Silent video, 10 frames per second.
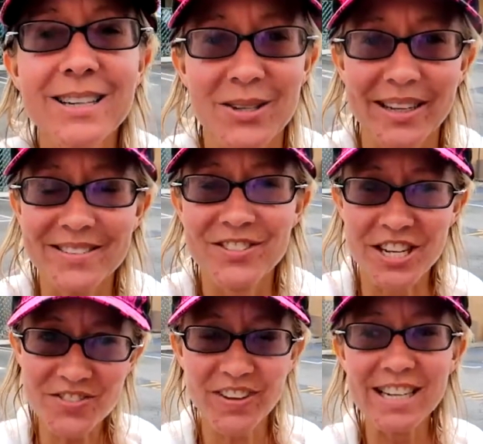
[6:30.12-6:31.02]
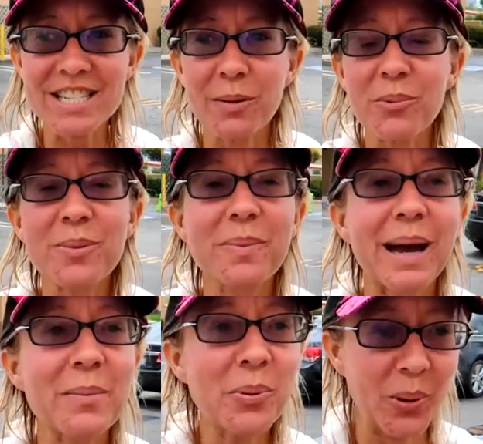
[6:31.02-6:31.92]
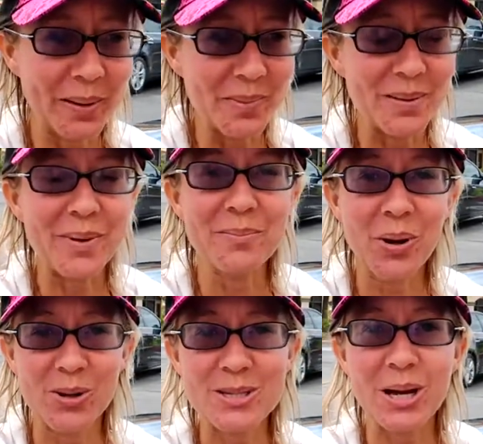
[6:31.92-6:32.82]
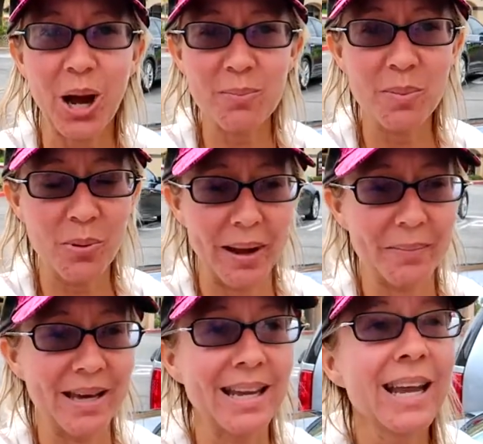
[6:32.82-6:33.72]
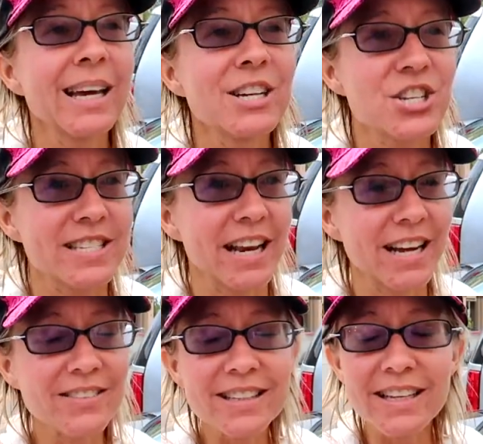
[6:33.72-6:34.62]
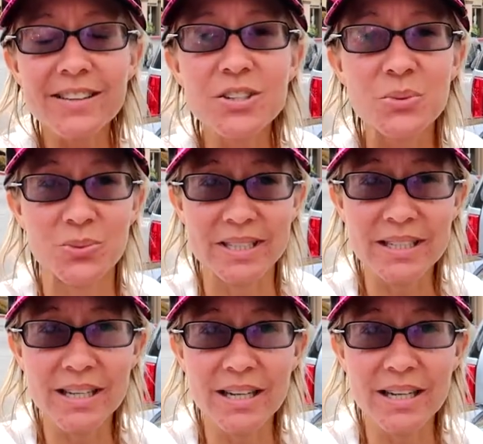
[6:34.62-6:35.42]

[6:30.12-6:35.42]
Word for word: So I just finished up with my appointment, my post-op appointment. She said everything looks really